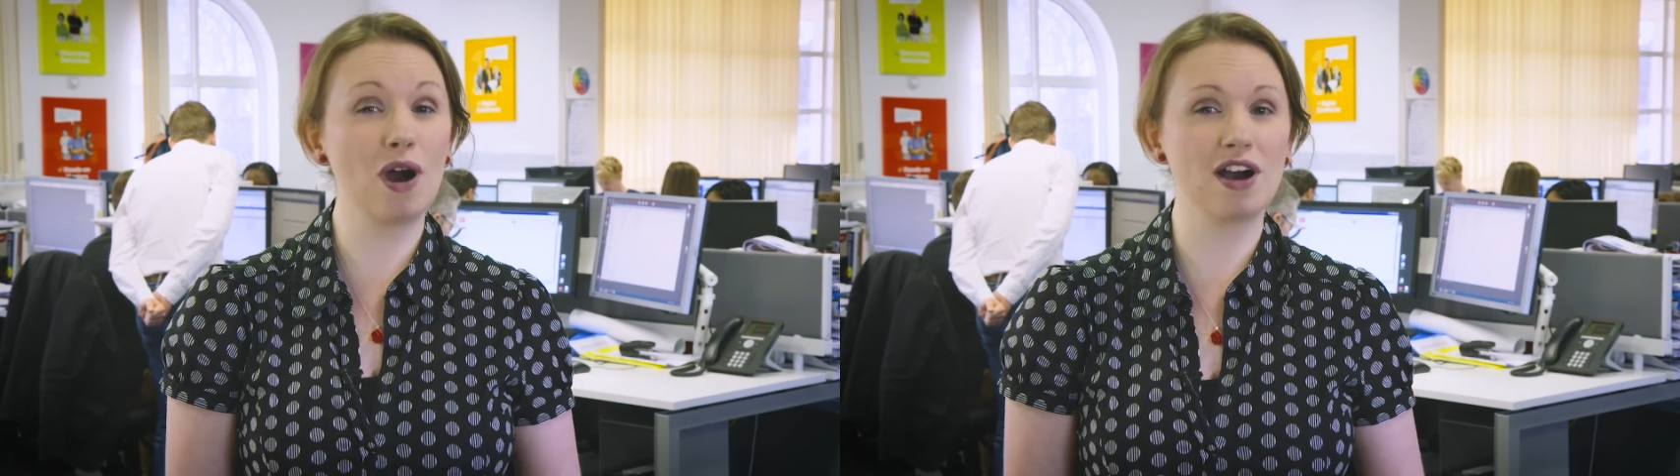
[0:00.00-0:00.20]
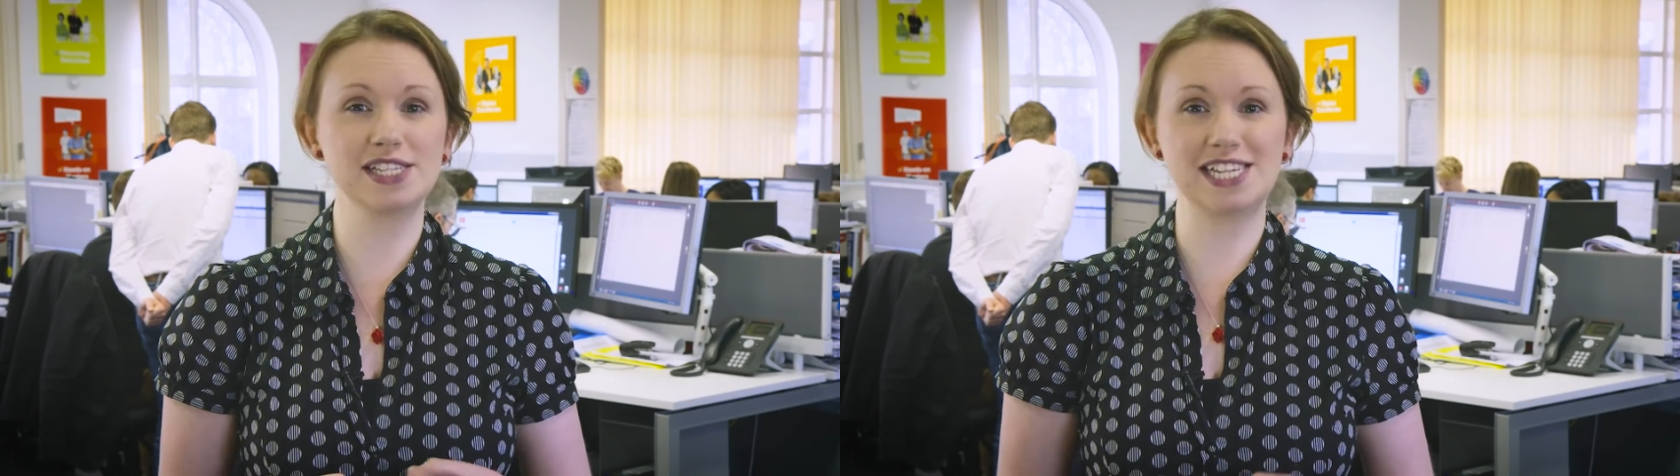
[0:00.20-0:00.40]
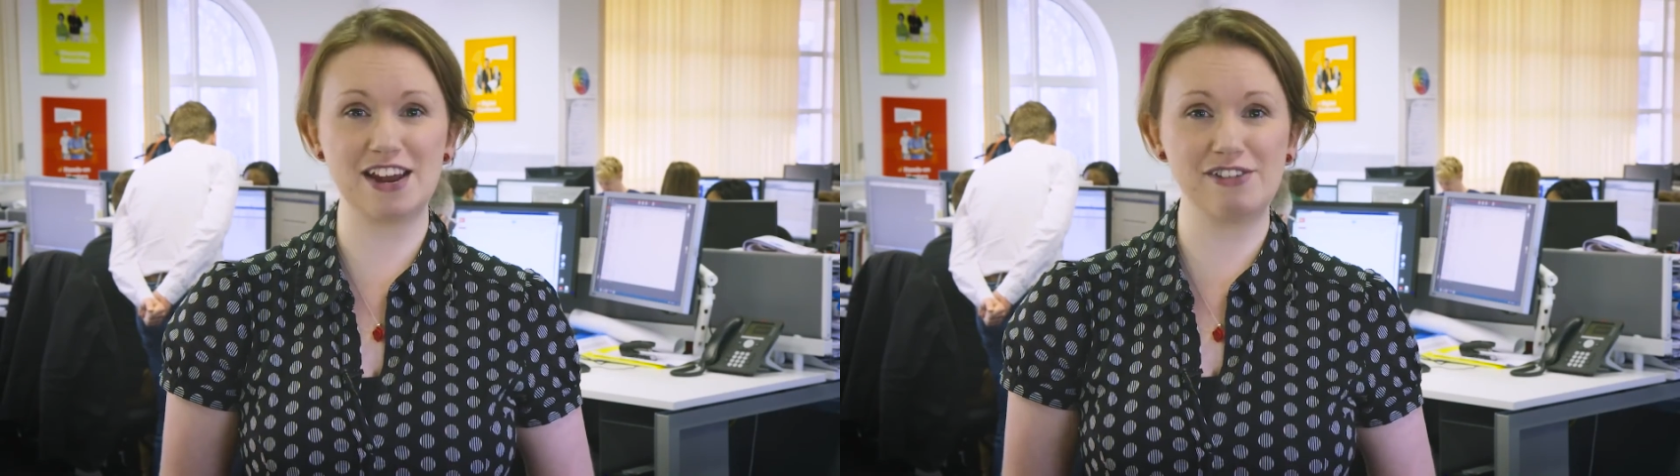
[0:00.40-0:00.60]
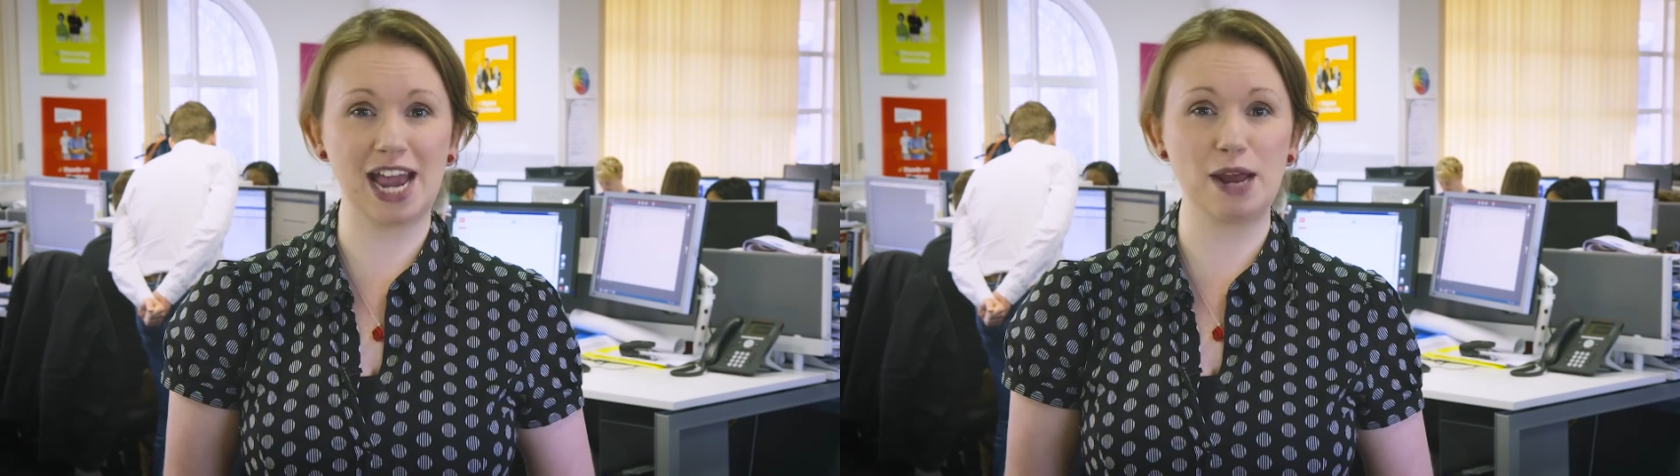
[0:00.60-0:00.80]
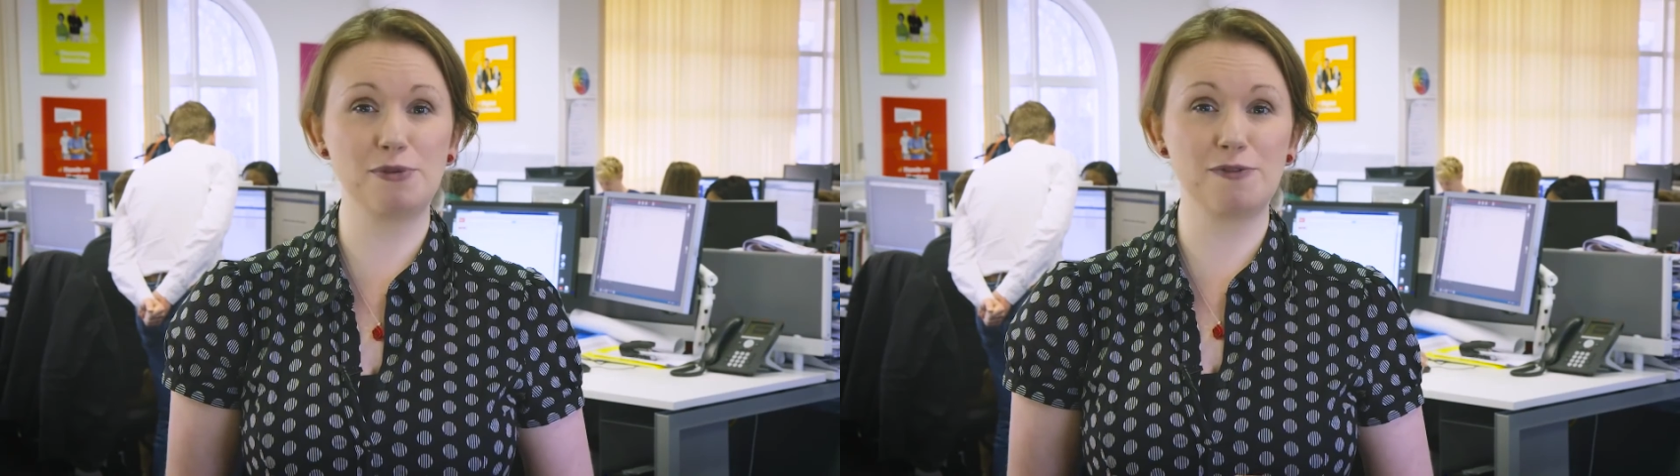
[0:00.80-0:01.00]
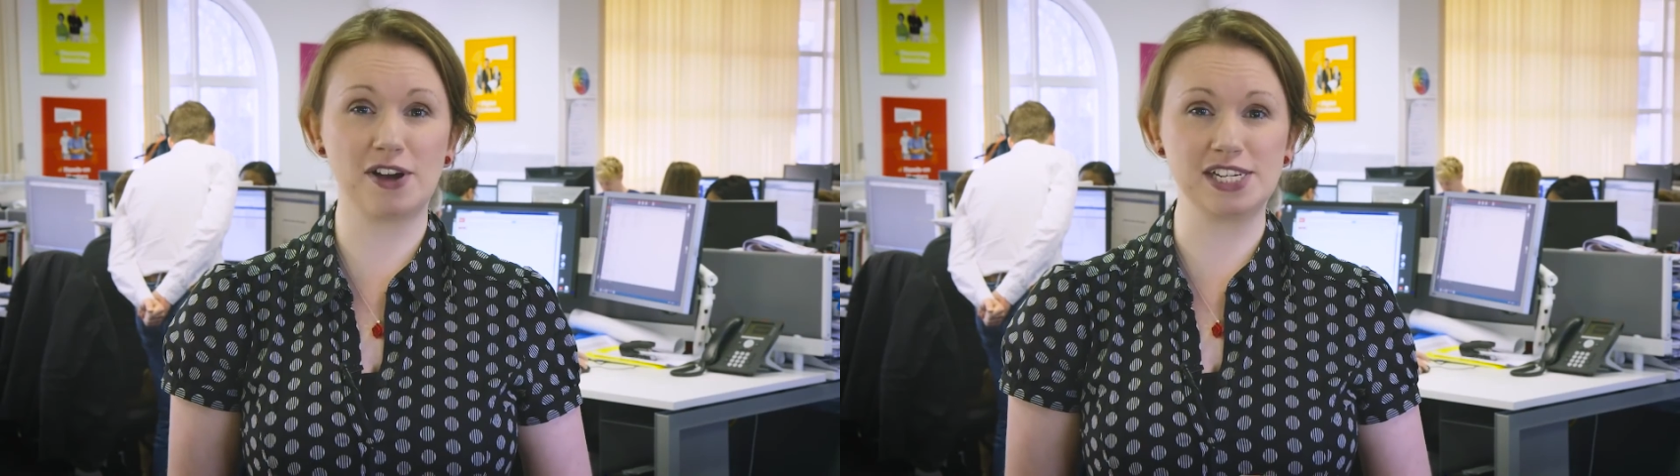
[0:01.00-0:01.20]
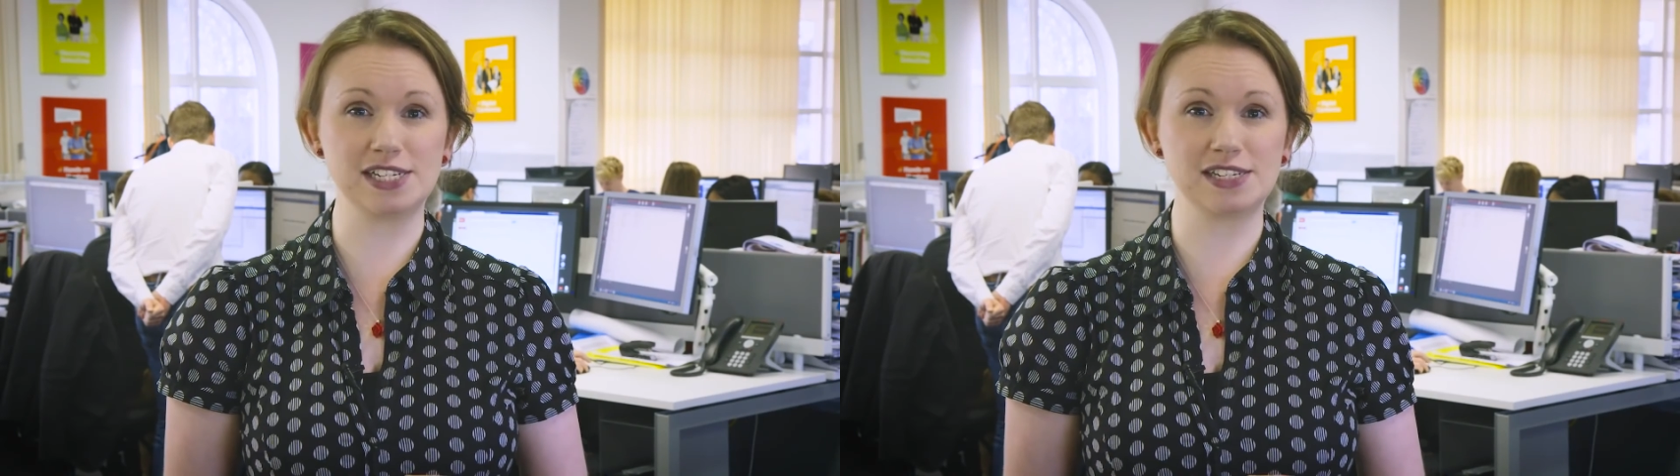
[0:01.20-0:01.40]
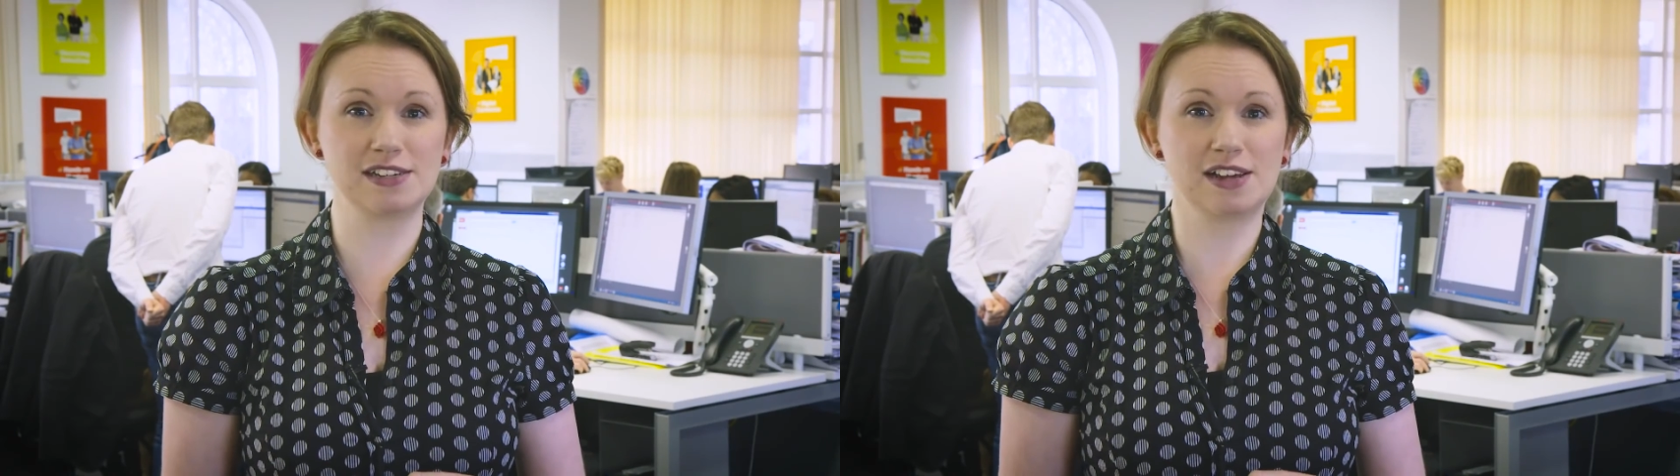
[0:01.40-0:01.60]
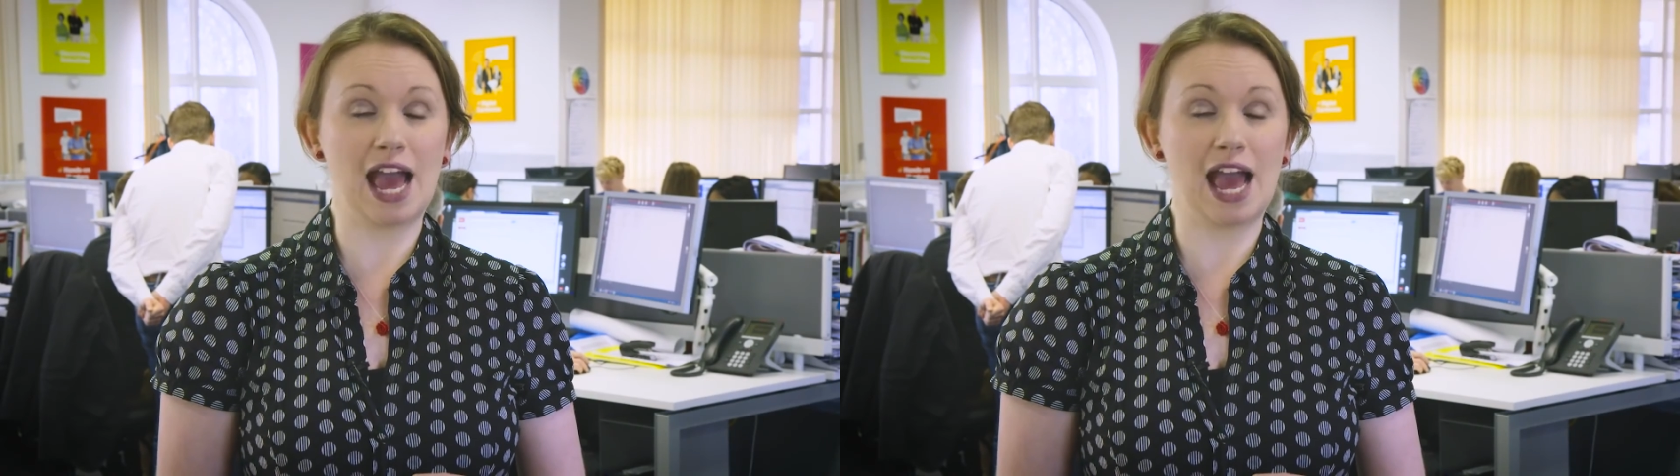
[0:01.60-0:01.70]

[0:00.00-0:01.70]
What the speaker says: worst hearing aid providers